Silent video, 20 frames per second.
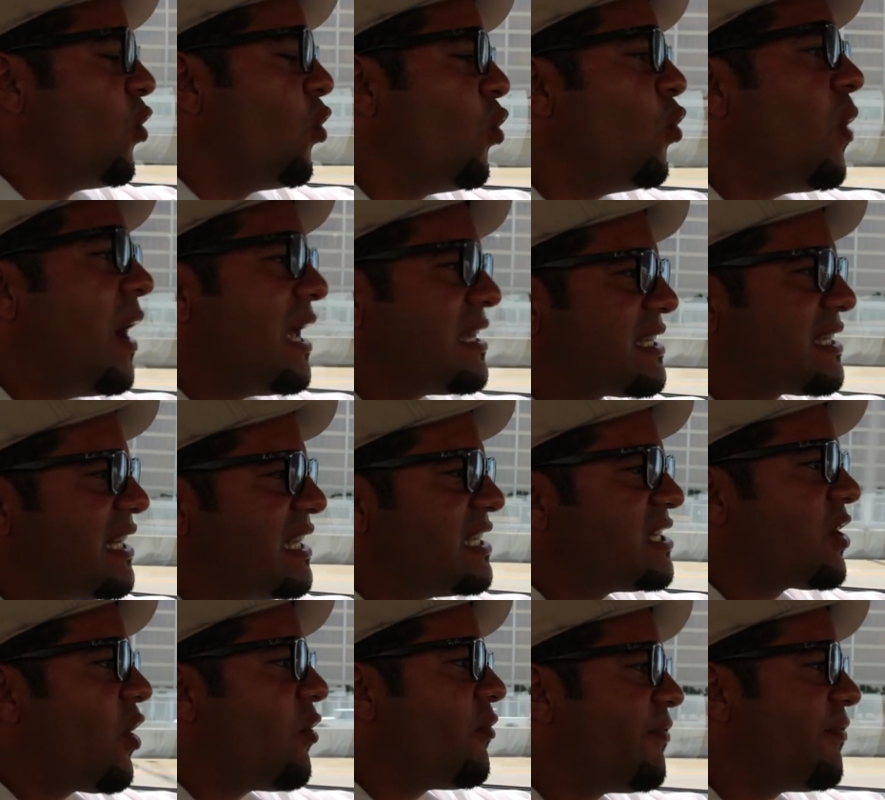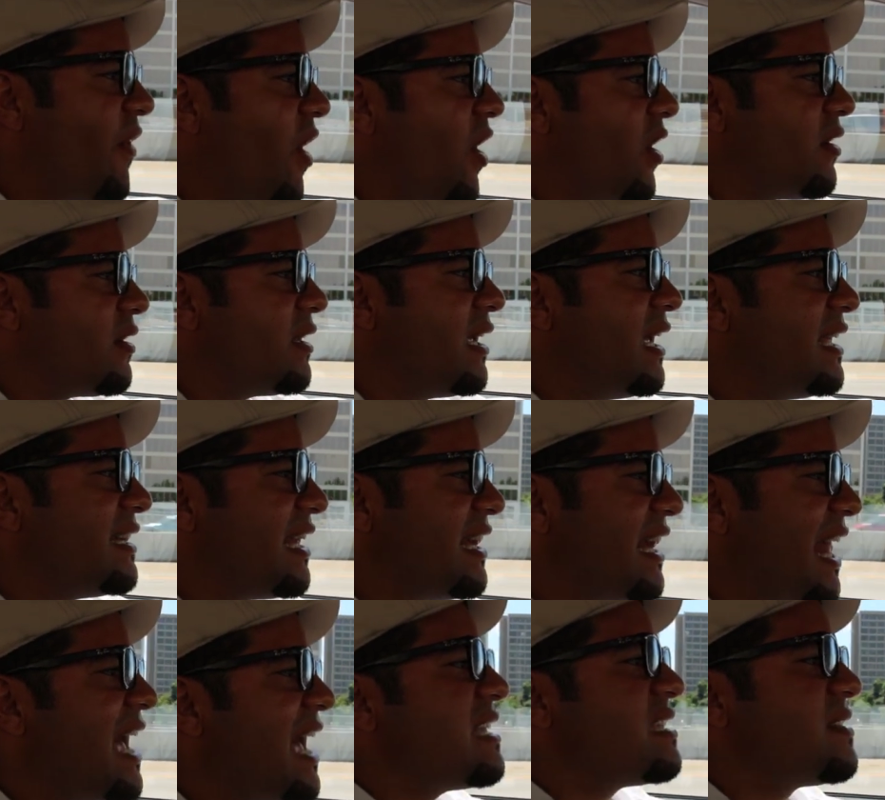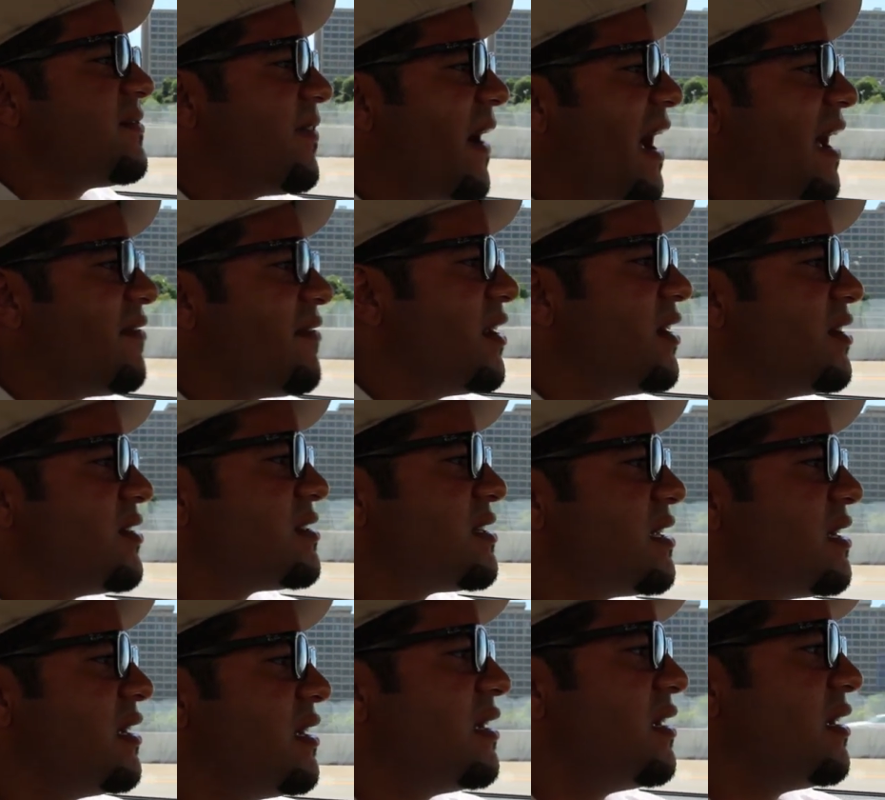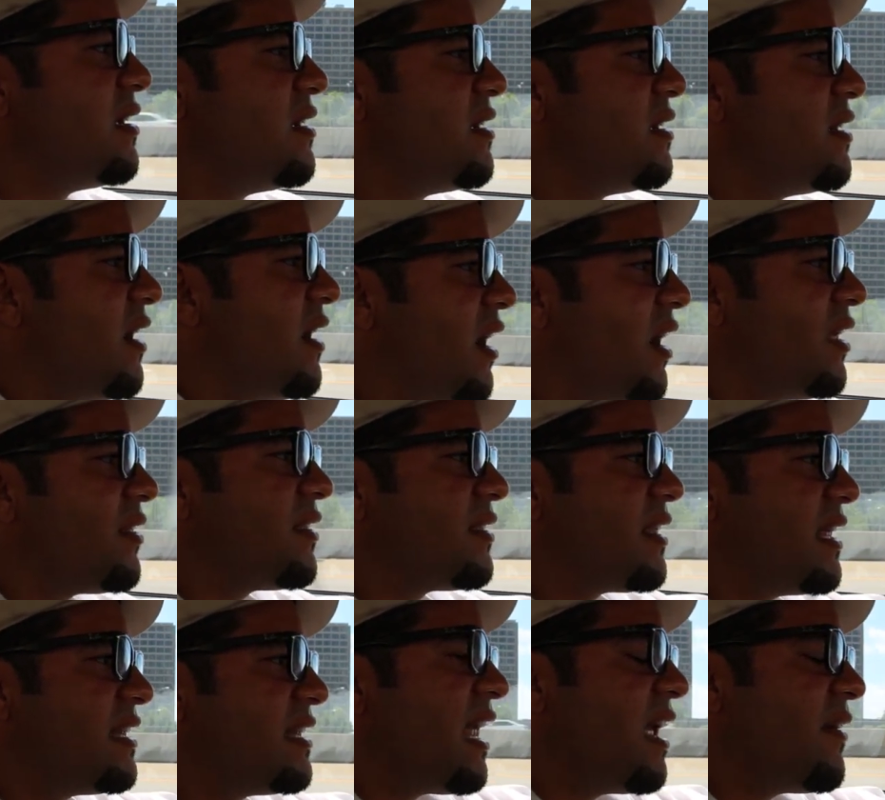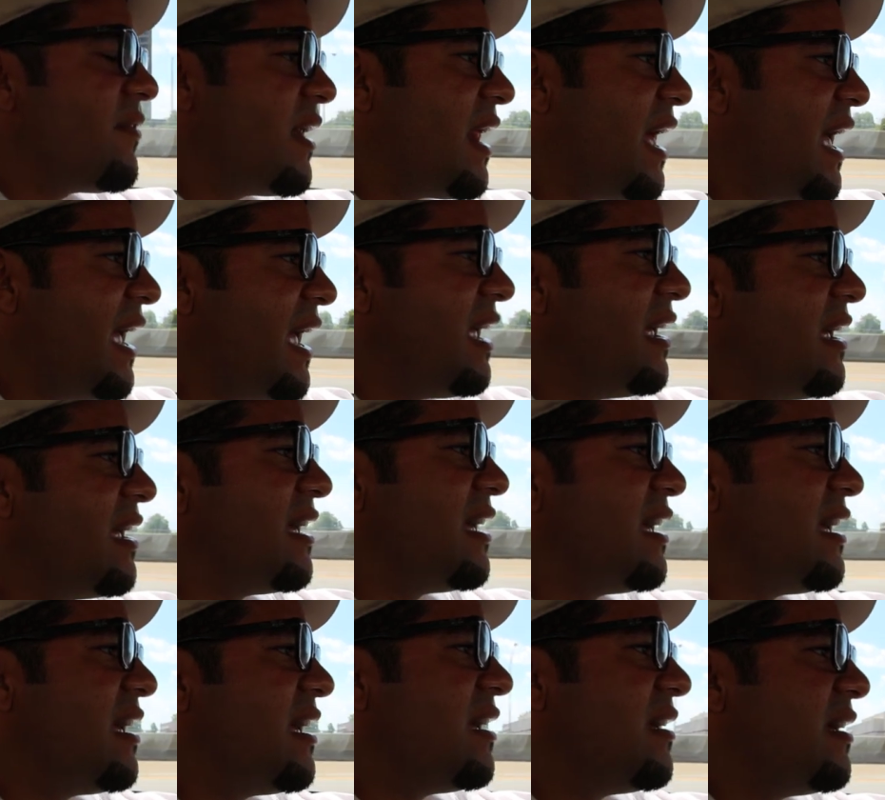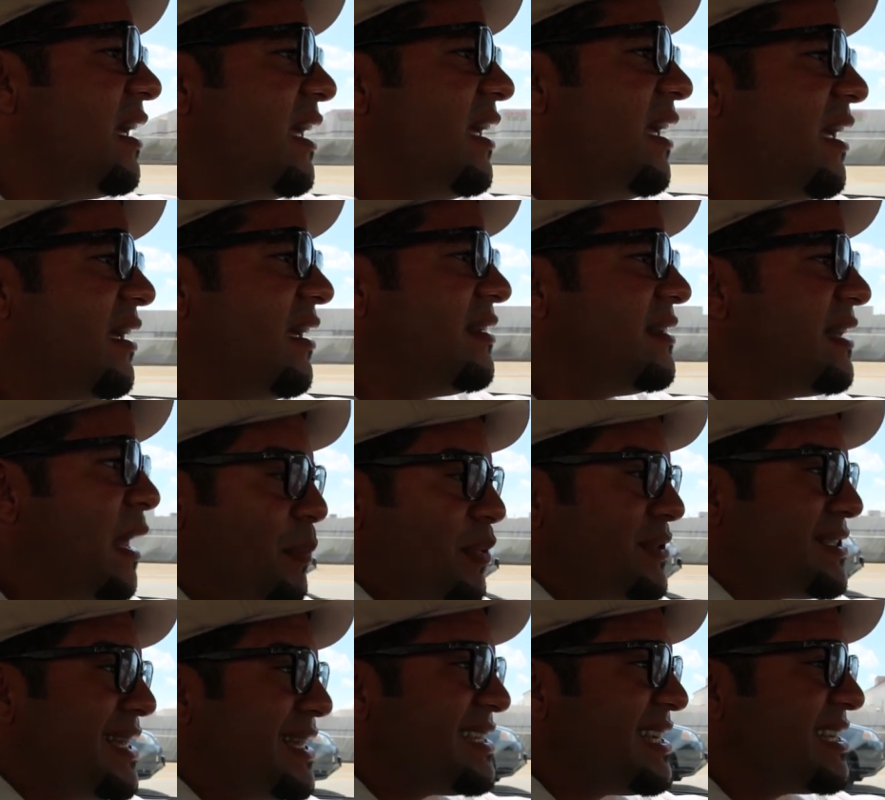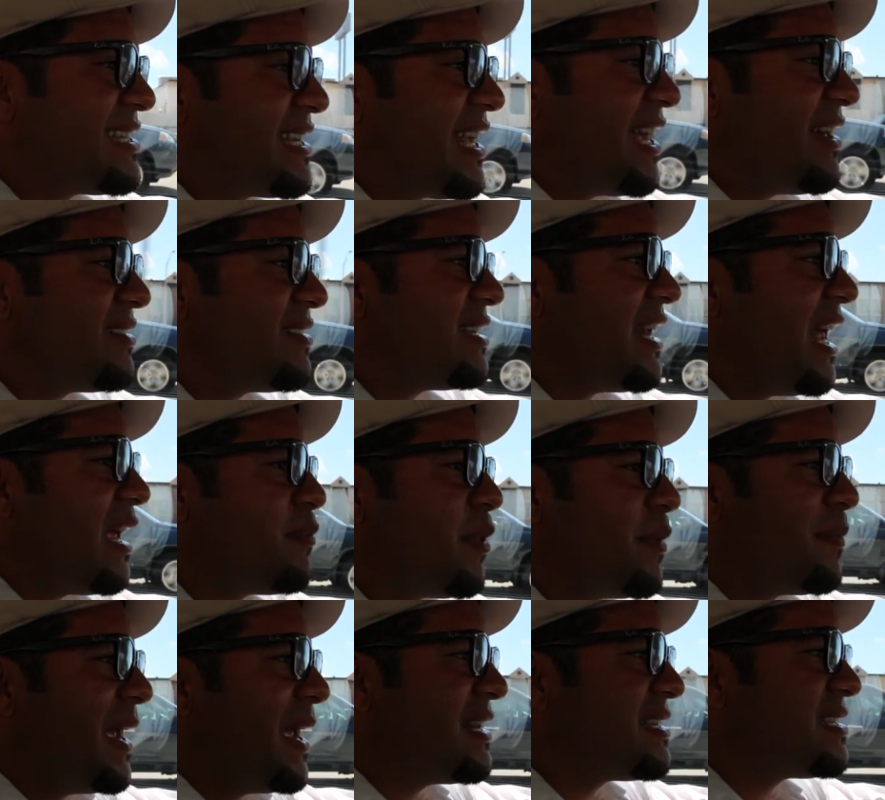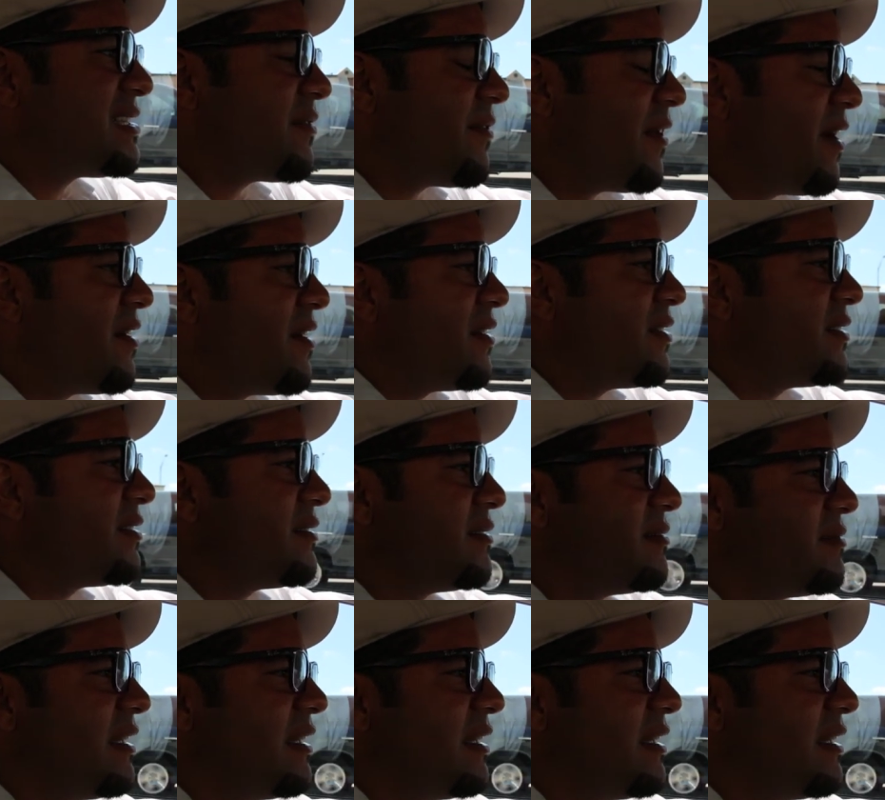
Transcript: Who has Klitschko fought in the last five years, other than David Haye, that possesses skills like Bermane Stiverne?